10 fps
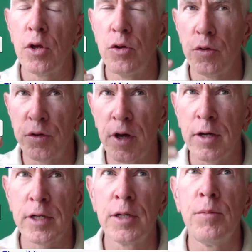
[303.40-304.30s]
Your
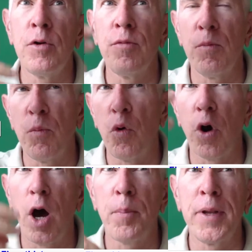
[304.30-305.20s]
tongue can move
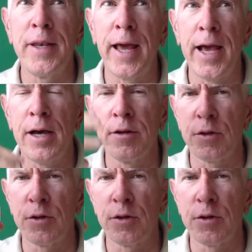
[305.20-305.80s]
more up and down.